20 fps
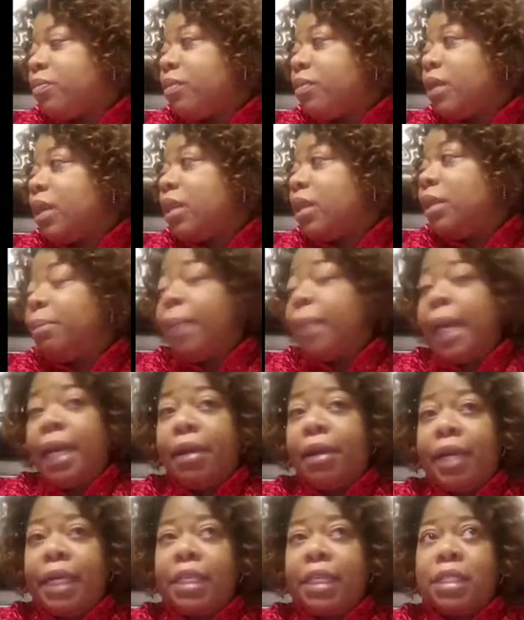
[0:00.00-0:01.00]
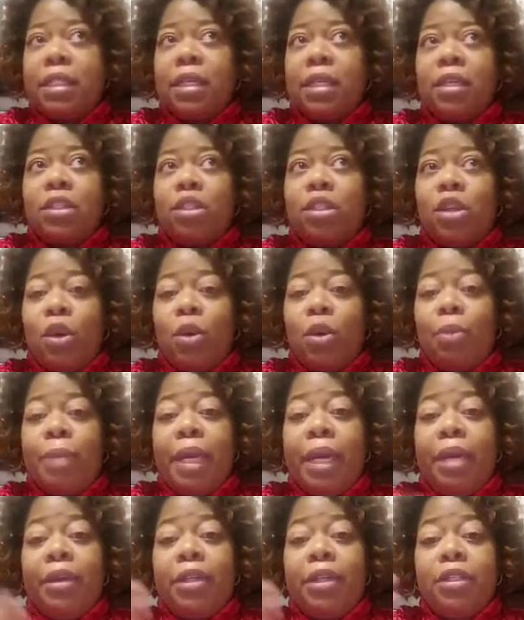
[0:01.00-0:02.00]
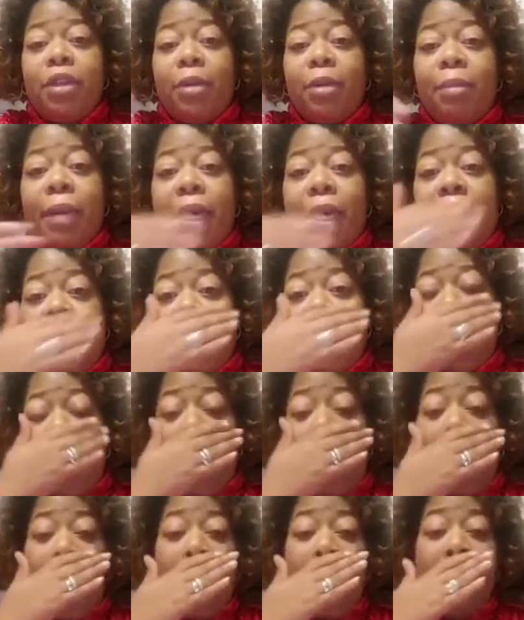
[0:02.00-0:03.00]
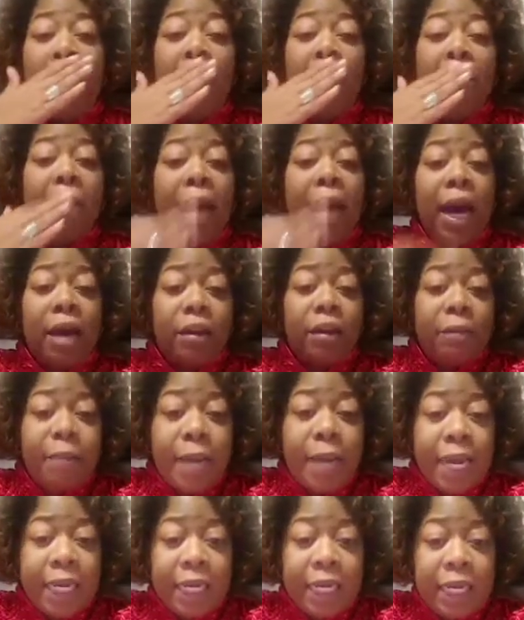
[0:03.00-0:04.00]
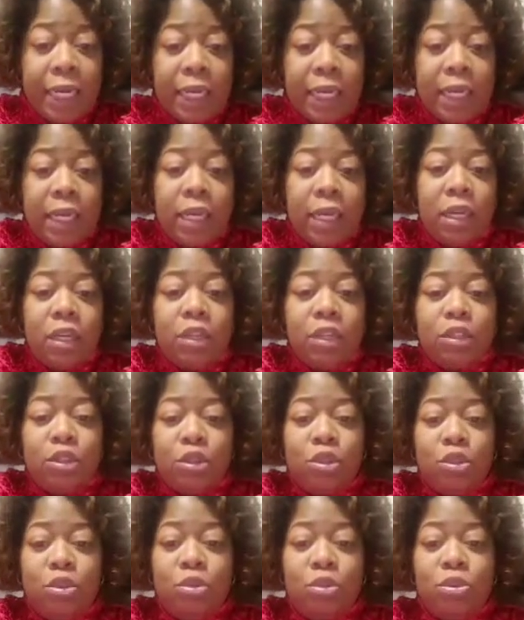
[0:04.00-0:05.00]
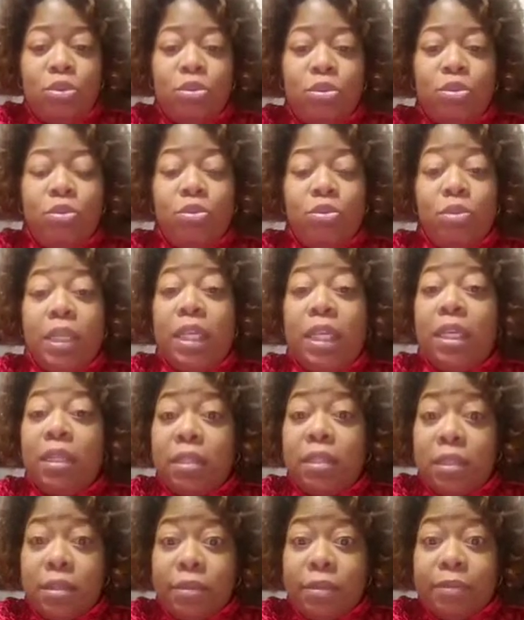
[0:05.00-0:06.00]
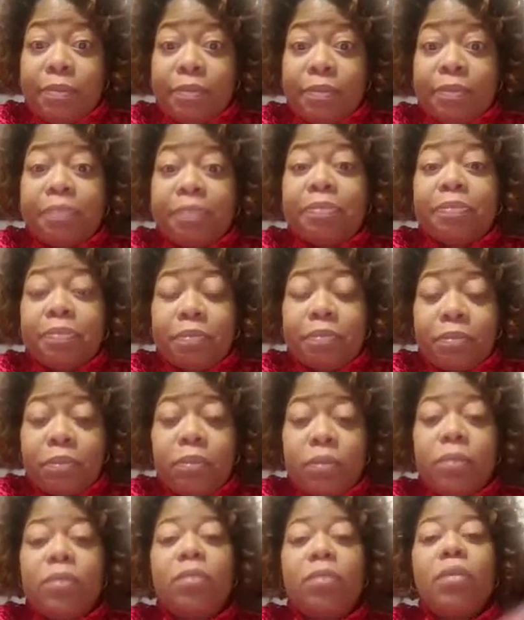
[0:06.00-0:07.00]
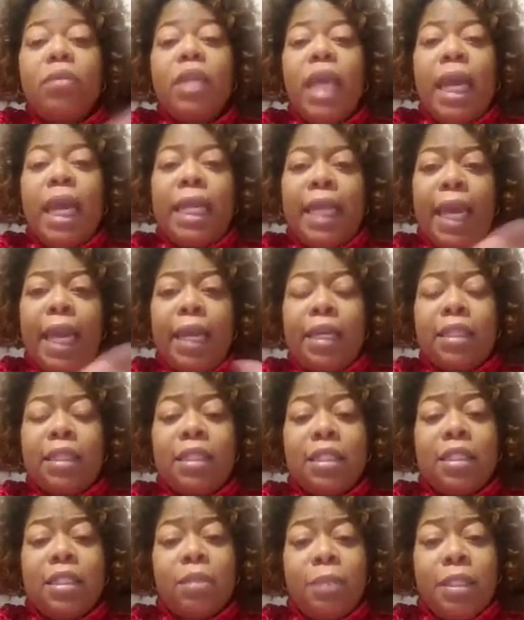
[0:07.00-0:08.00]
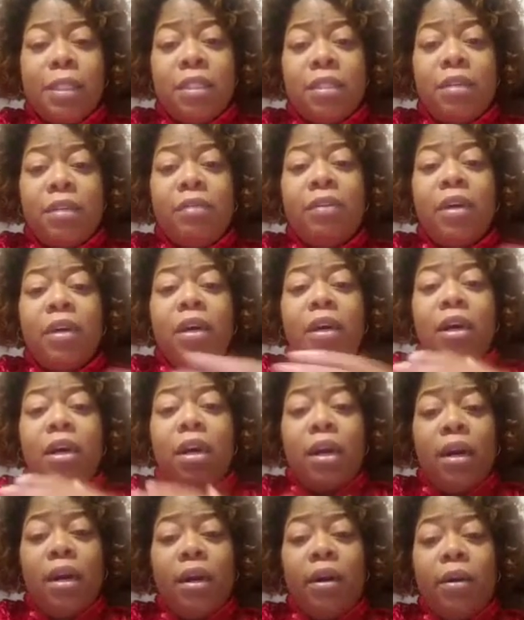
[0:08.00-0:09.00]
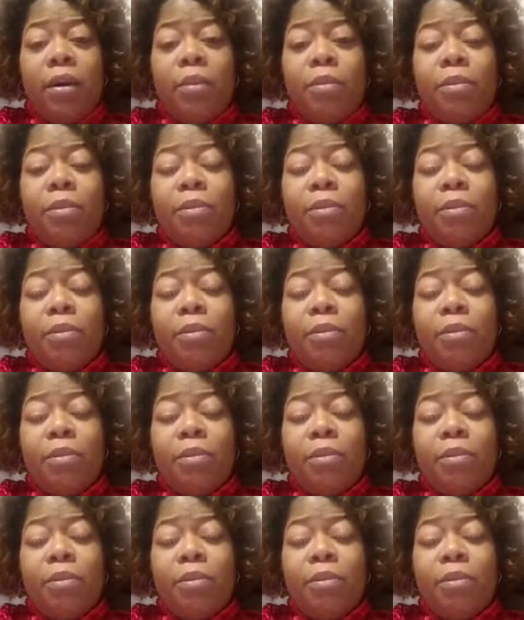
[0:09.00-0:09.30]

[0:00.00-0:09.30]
the parents. So parents are paying out of pocket to eat, and that gets expensive. Um,